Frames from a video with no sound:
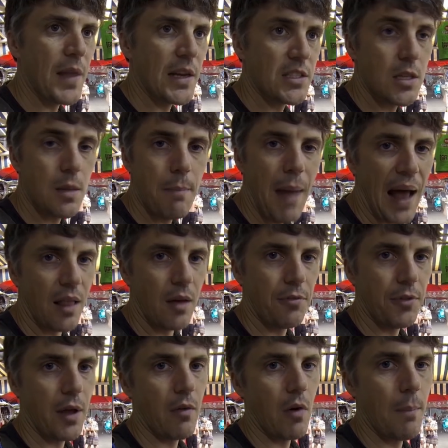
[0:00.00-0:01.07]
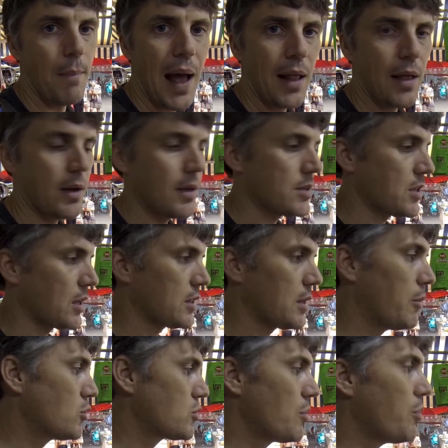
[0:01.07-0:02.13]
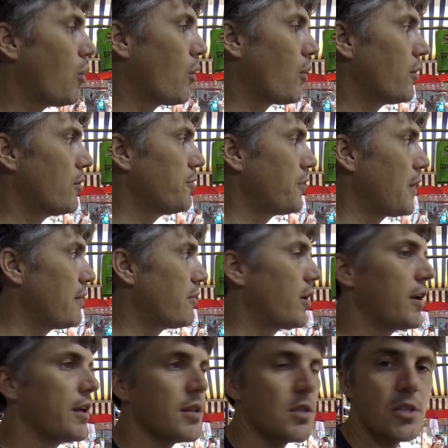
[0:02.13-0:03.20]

That's the mala flavor. Mala is like the most important flavor in